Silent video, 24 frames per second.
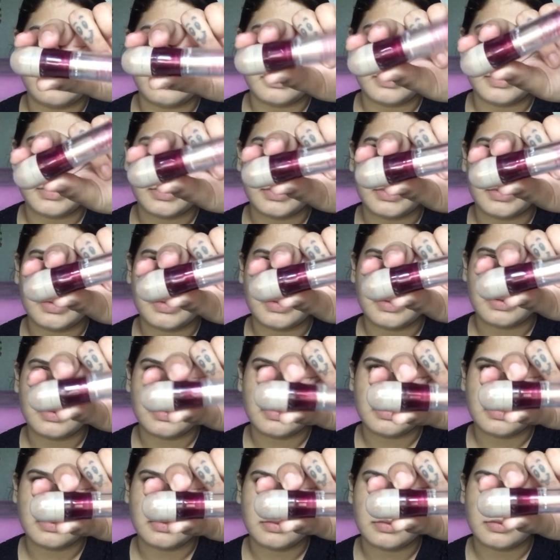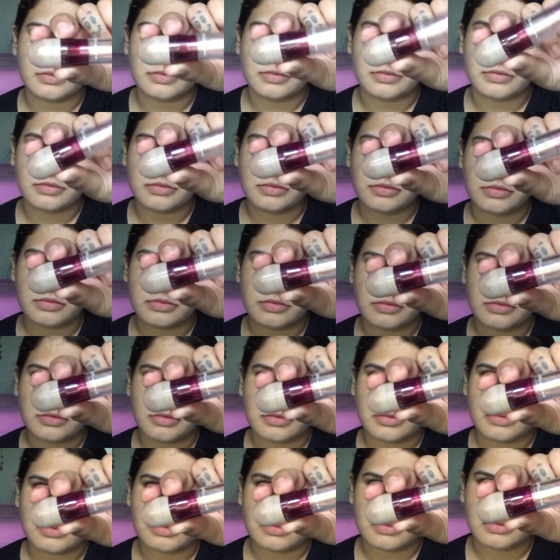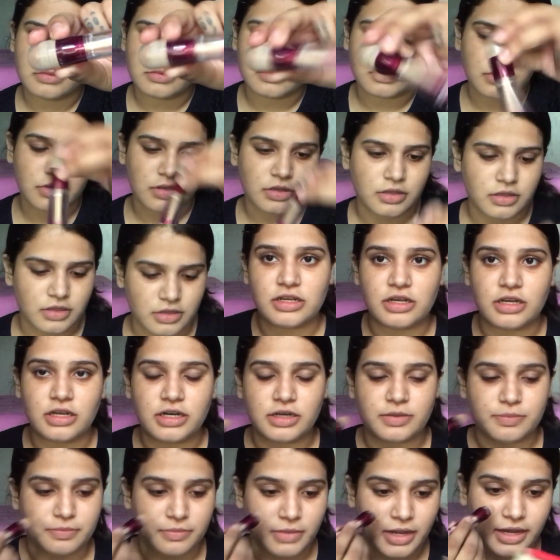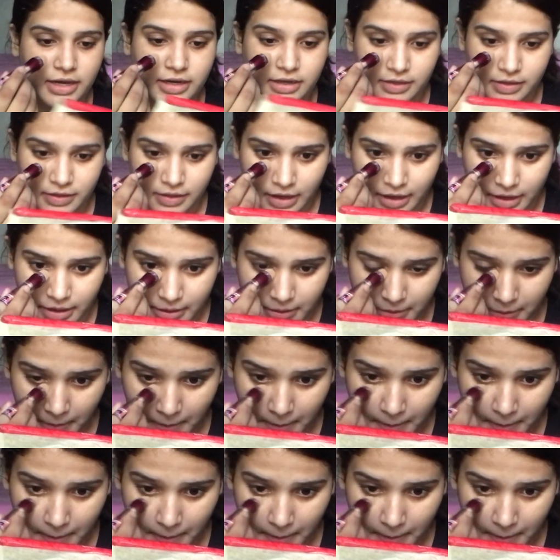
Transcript: Instant Age Rewind Concealer only on my under eye.